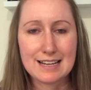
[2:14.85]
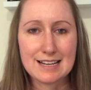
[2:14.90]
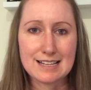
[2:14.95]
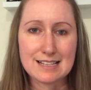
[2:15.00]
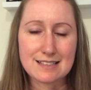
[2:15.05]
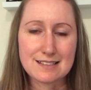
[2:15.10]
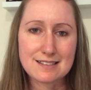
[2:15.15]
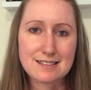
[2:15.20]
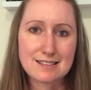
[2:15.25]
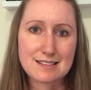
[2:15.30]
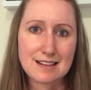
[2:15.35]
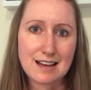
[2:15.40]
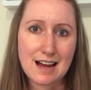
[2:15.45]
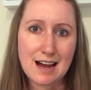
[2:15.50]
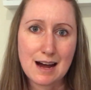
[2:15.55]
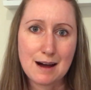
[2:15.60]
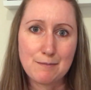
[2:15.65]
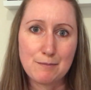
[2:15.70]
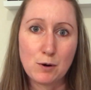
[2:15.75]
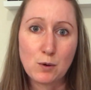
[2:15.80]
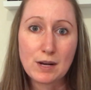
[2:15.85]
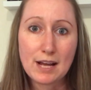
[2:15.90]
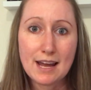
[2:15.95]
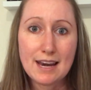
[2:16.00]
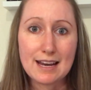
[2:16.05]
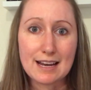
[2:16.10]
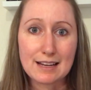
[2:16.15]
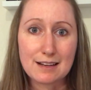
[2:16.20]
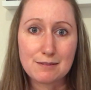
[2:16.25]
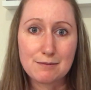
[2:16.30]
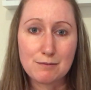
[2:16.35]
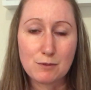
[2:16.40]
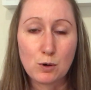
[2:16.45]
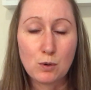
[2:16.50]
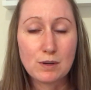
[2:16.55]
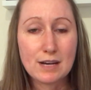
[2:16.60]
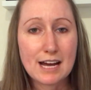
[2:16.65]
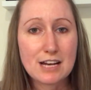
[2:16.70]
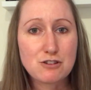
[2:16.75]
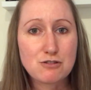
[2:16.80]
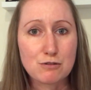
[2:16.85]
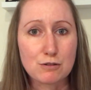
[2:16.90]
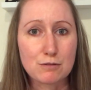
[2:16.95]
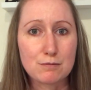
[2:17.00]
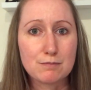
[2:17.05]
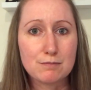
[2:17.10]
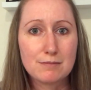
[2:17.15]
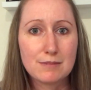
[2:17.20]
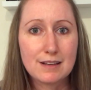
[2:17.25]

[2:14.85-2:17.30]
it's organic or natural.